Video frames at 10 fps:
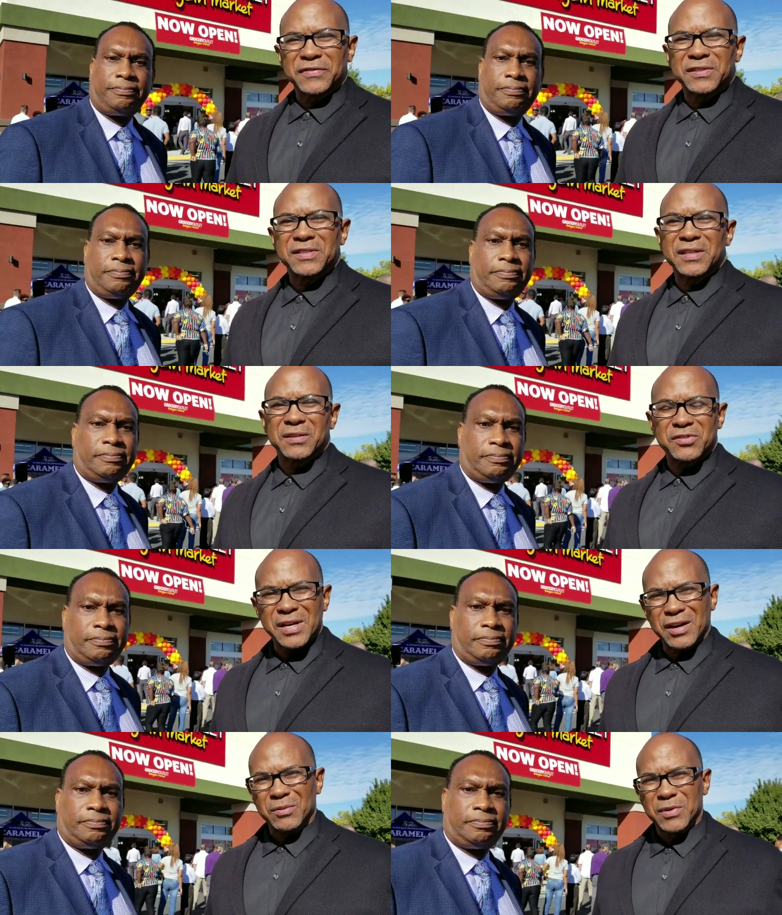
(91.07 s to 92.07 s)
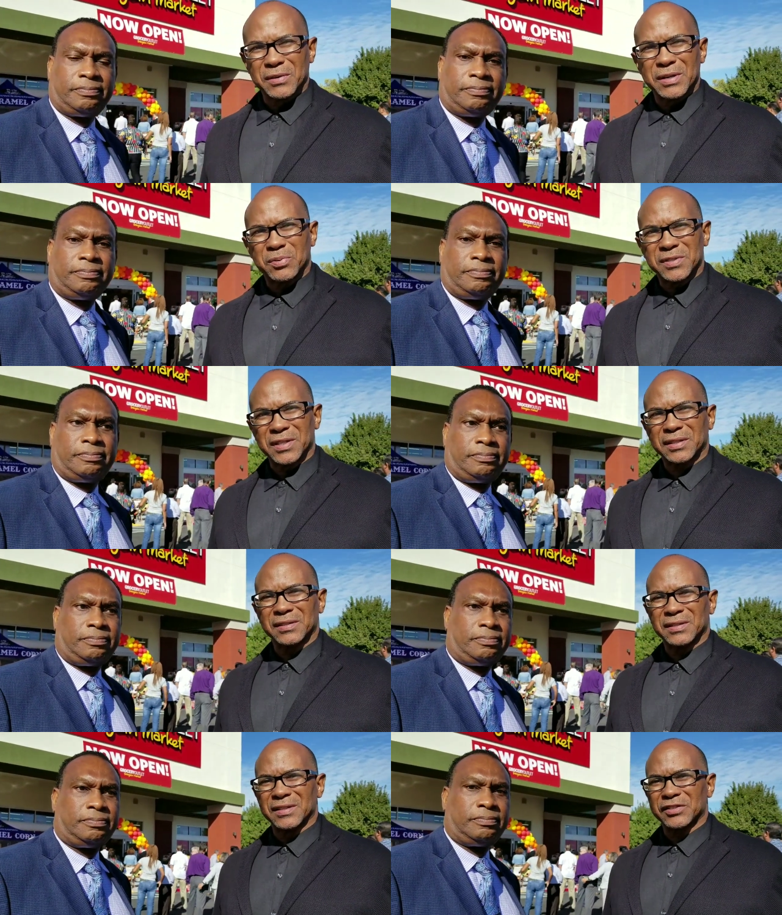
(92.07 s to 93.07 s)
Speaker 1: for the city of Sacramento, and
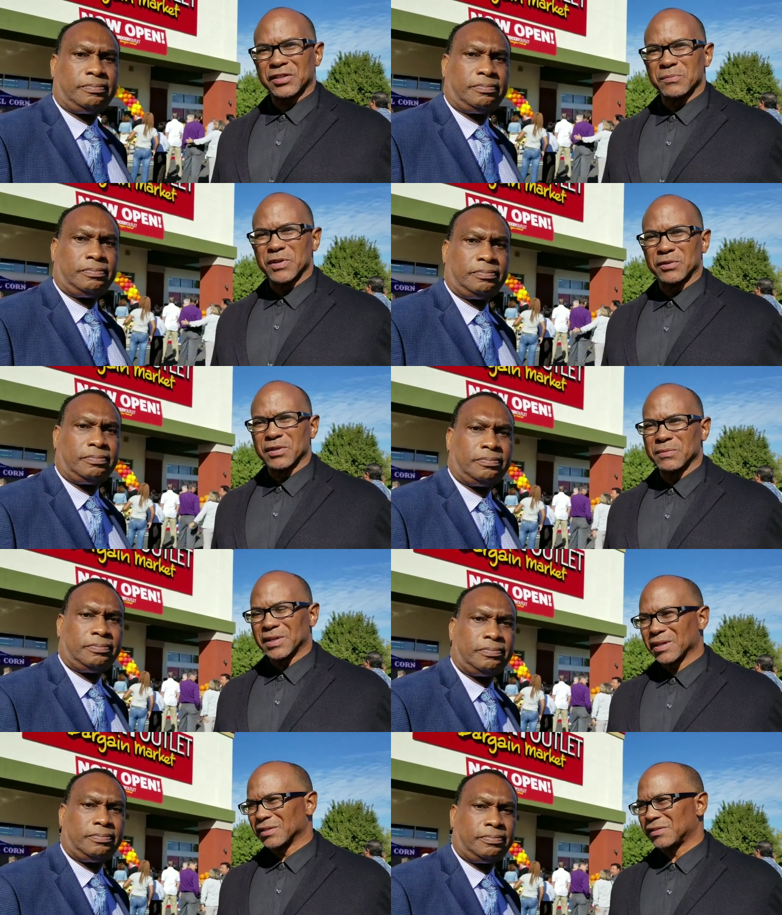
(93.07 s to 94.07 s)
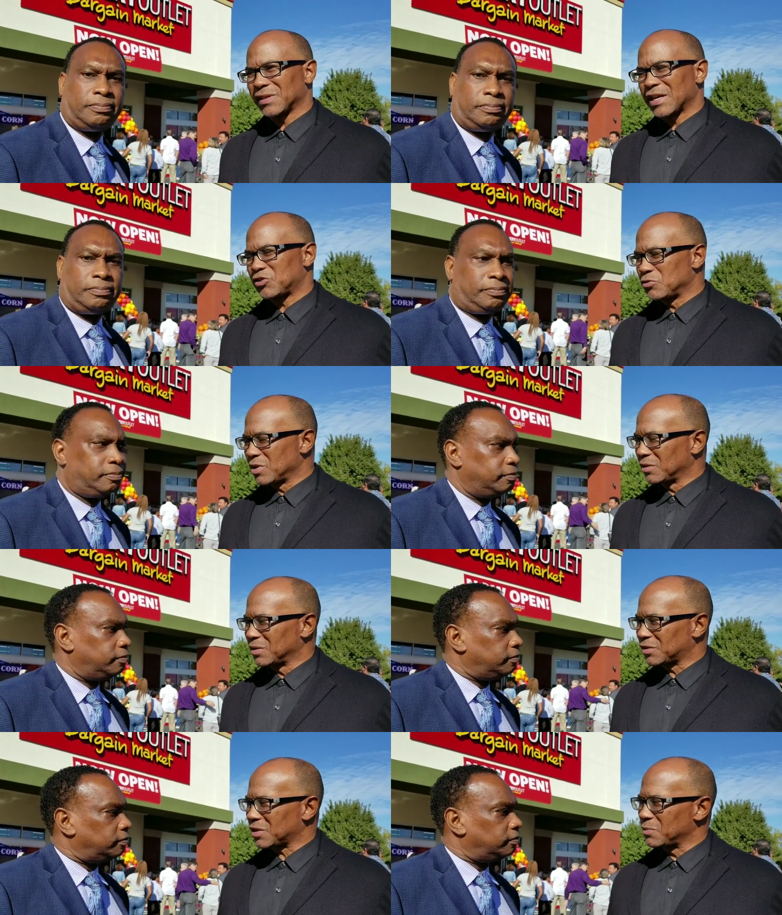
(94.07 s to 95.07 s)
particularly this community, because, as you know,
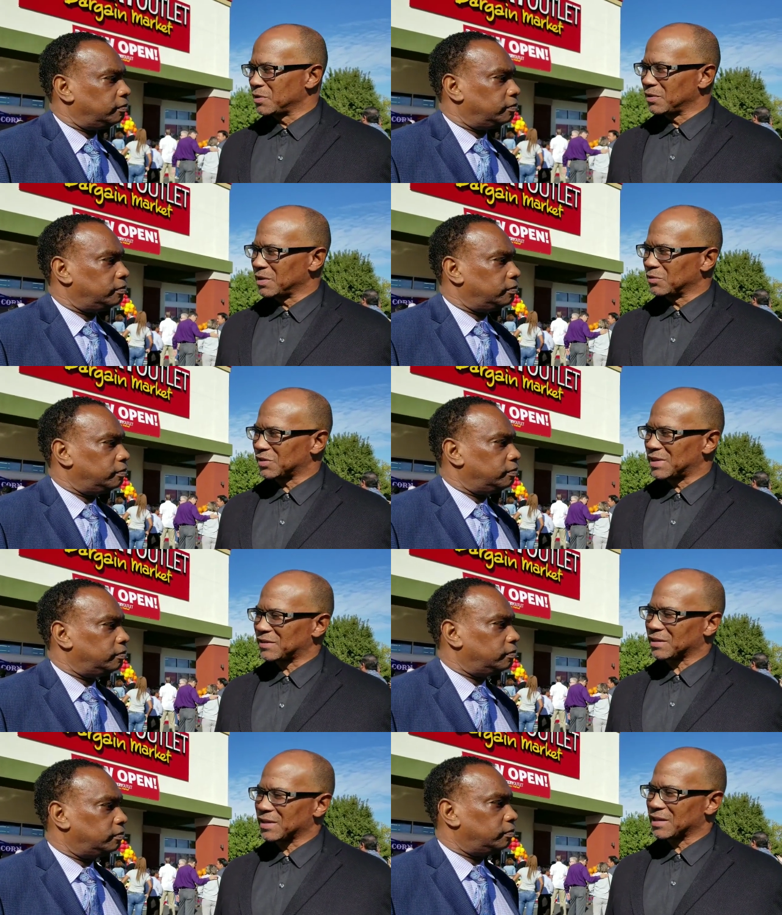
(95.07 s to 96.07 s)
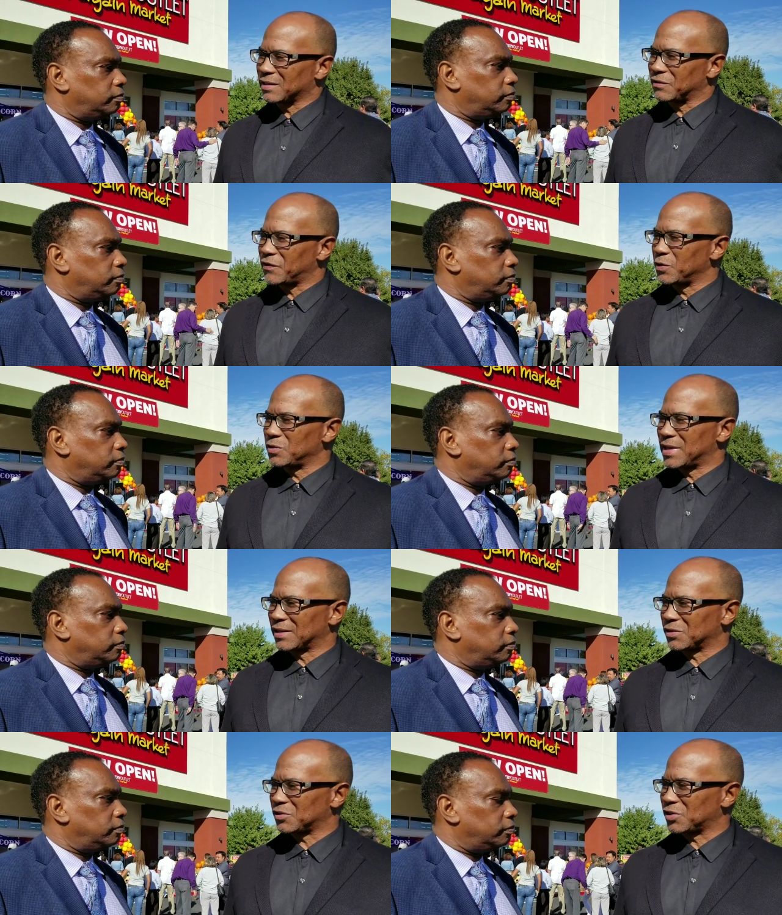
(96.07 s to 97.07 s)
this community was designated a food
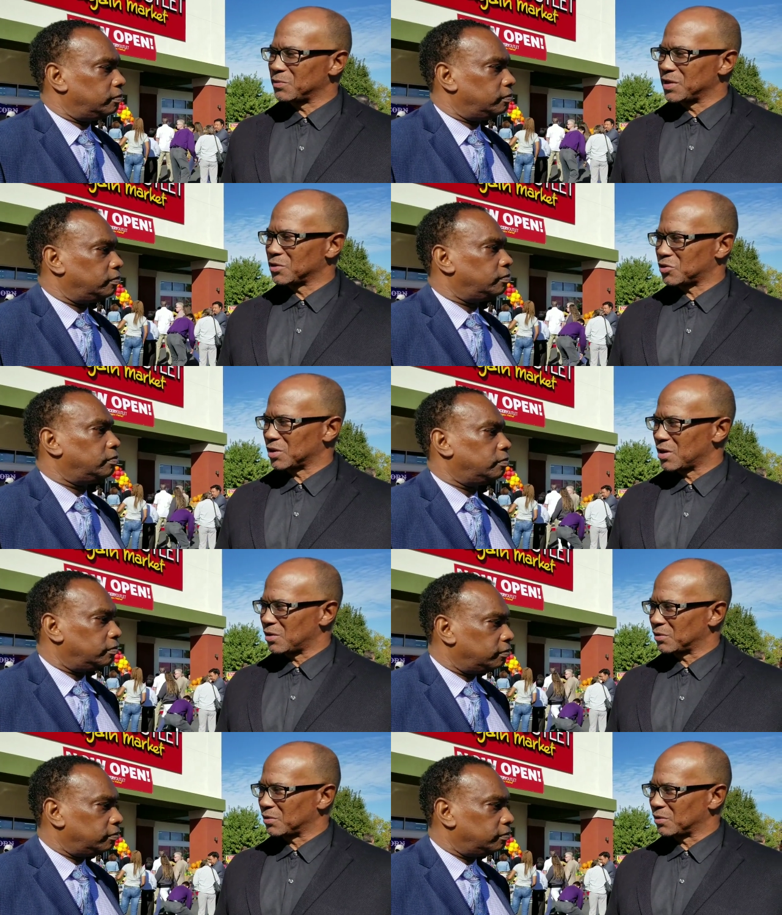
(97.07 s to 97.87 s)
desert some years ago.